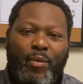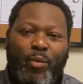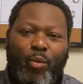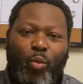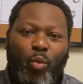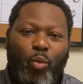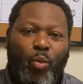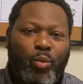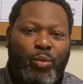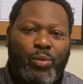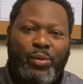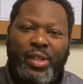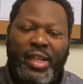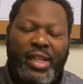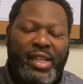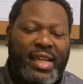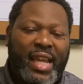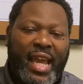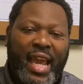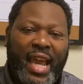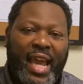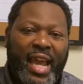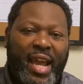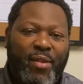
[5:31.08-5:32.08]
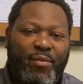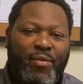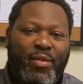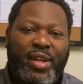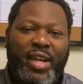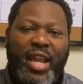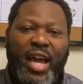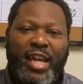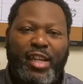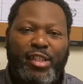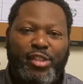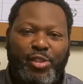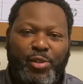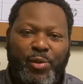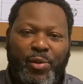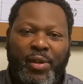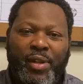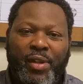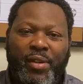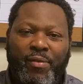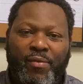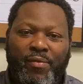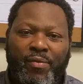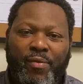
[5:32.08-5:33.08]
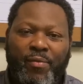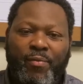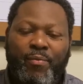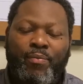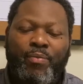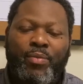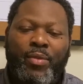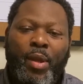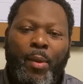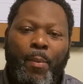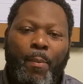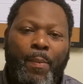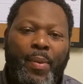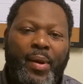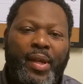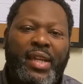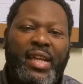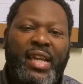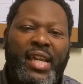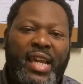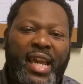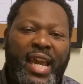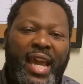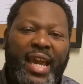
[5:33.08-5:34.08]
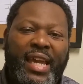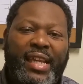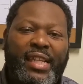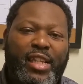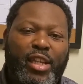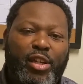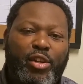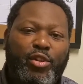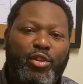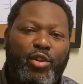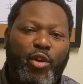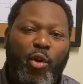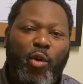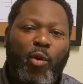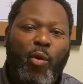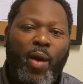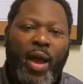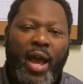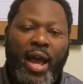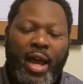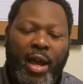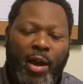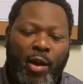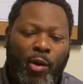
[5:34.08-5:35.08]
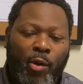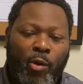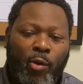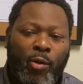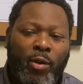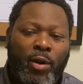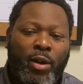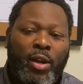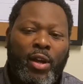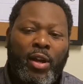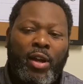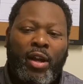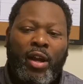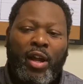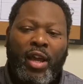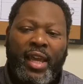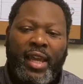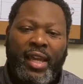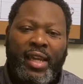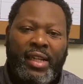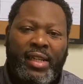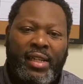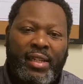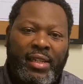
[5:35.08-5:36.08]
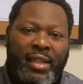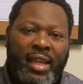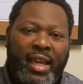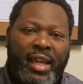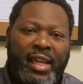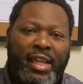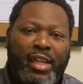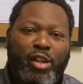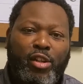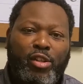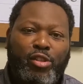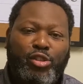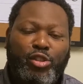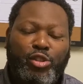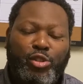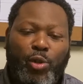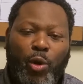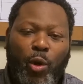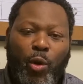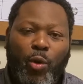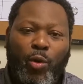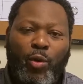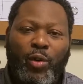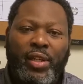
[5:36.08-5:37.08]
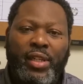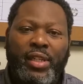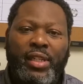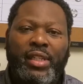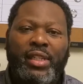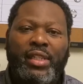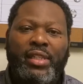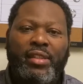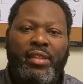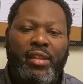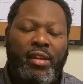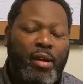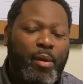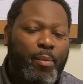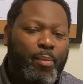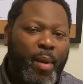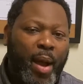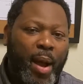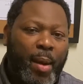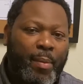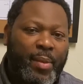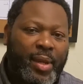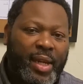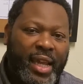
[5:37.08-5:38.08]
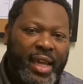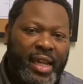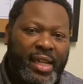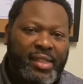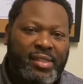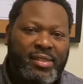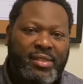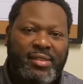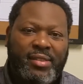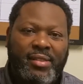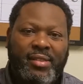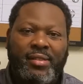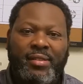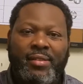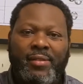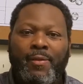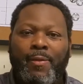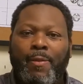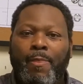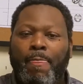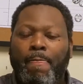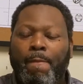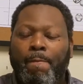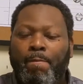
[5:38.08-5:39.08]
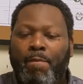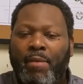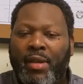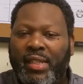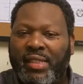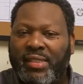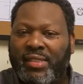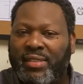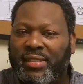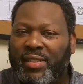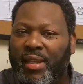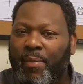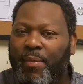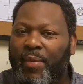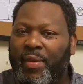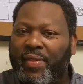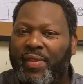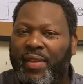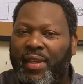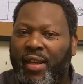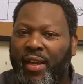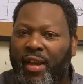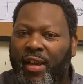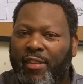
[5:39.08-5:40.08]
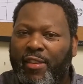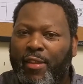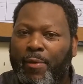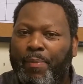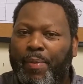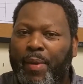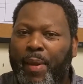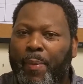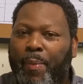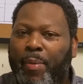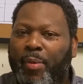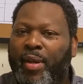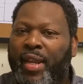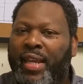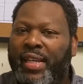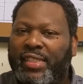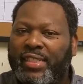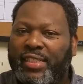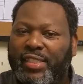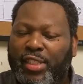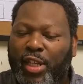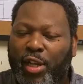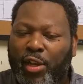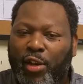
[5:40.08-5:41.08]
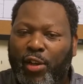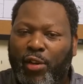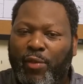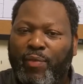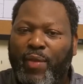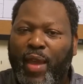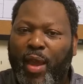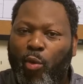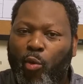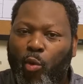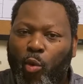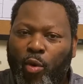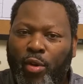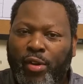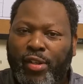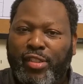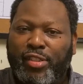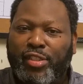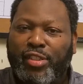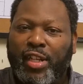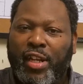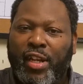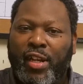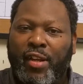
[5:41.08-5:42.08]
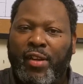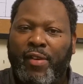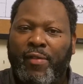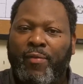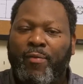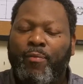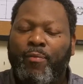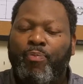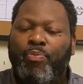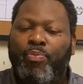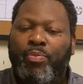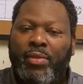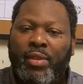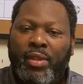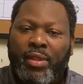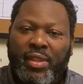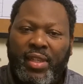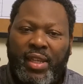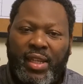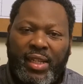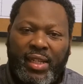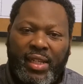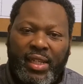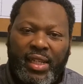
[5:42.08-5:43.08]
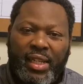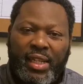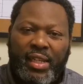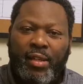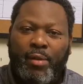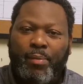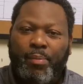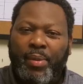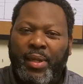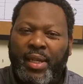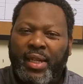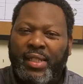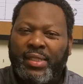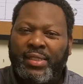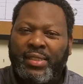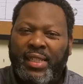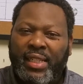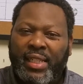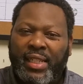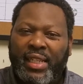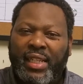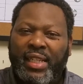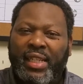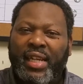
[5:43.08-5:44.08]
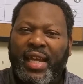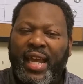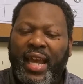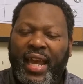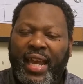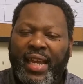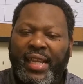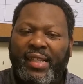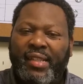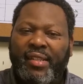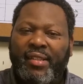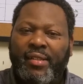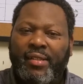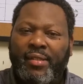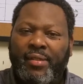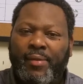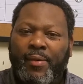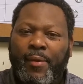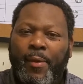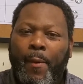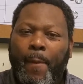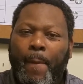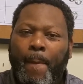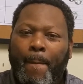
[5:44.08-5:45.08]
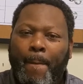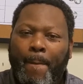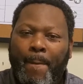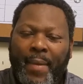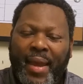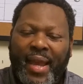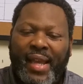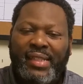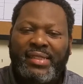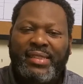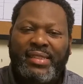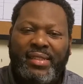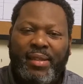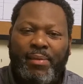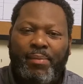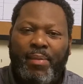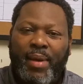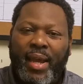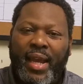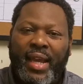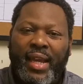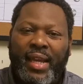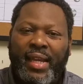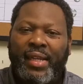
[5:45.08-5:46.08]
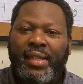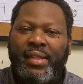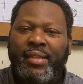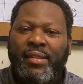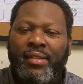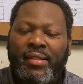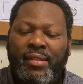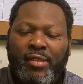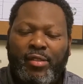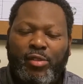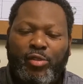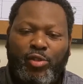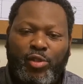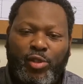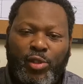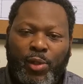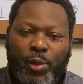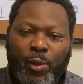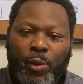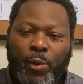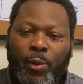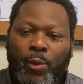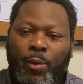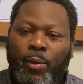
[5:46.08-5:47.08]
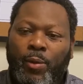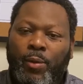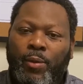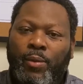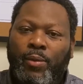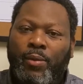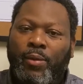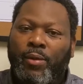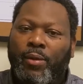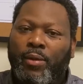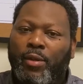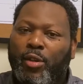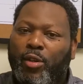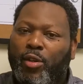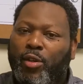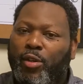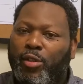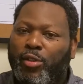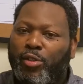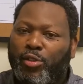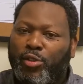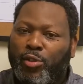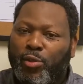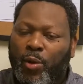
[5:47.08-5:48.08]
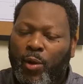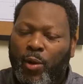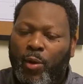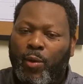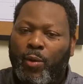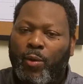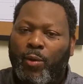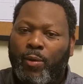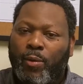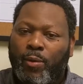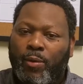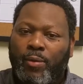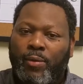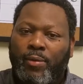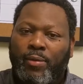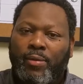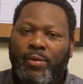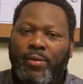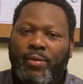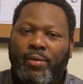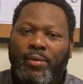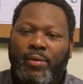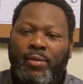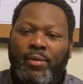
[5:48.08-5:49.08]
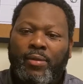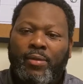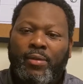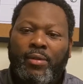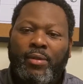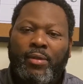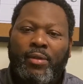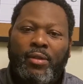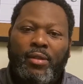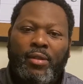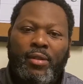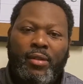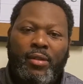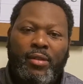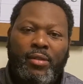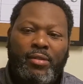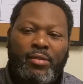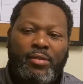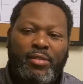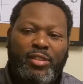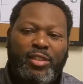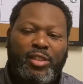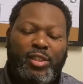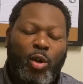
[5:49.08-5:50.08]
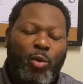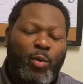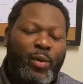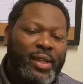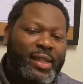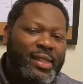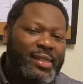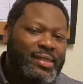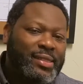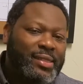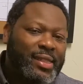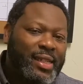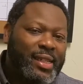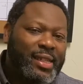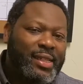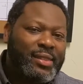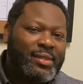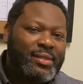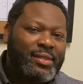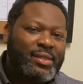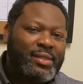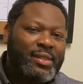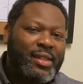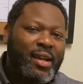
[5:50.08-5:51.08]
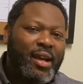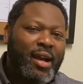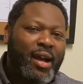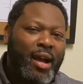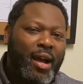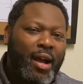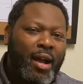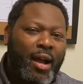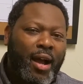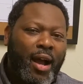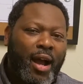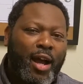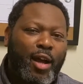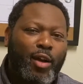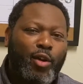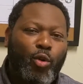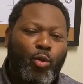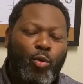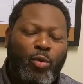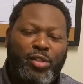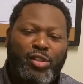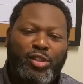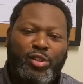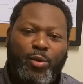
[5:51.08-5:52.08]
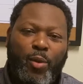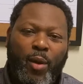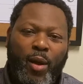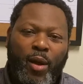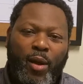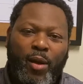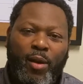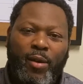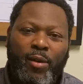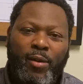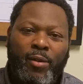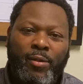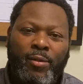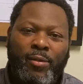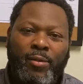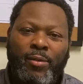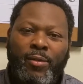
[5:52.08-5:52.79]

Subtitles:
didn't have a lot of strength, but he had the know-how in controlling the Abomination and some of the other people that want to serve the leader, because the leader had the mastermind to control. So in the sense, Arnold was strong,